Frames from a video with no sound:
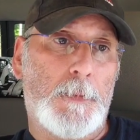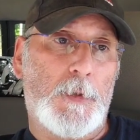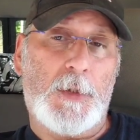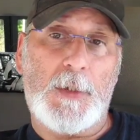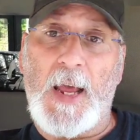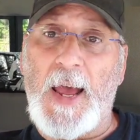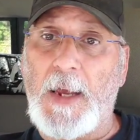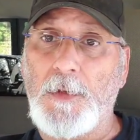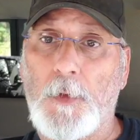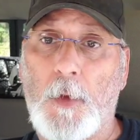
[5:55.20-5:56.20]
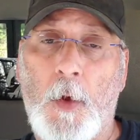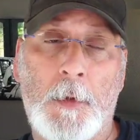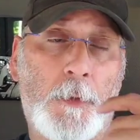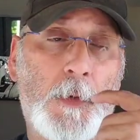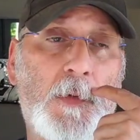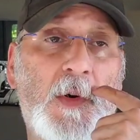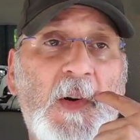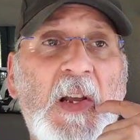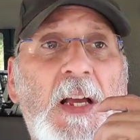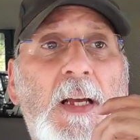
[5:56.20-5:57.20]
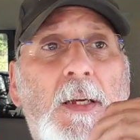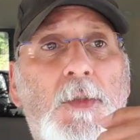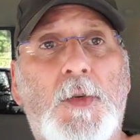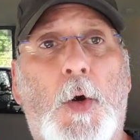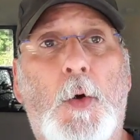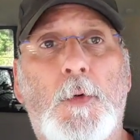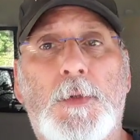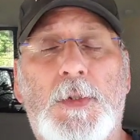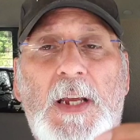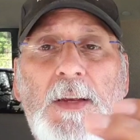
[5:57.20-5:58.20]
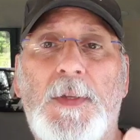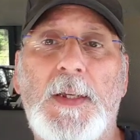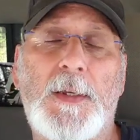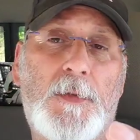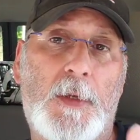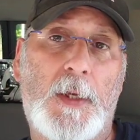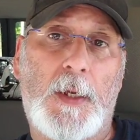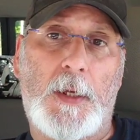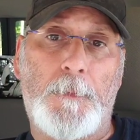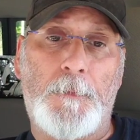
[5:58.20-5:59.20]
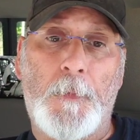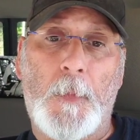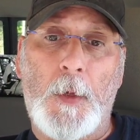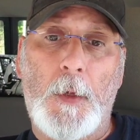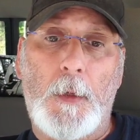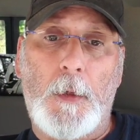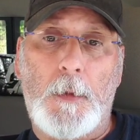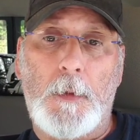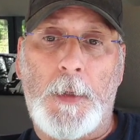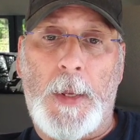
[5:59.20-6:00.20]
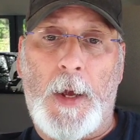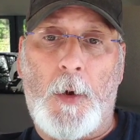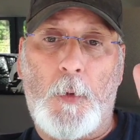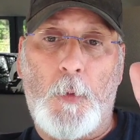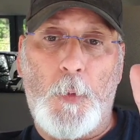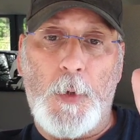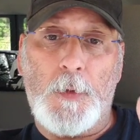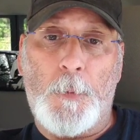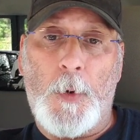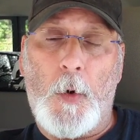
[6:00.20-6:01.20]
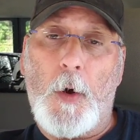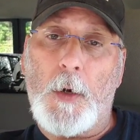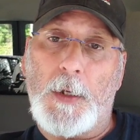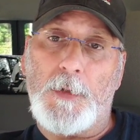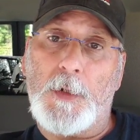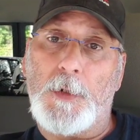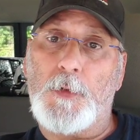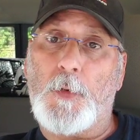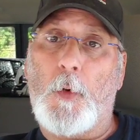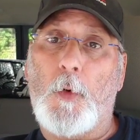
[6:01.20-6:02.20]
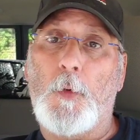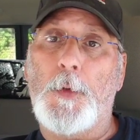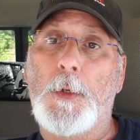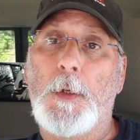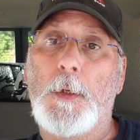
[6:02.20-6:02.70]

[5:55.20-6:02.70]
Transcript: snags along the river. So safety is key. Now with the Mohawk, it's controlled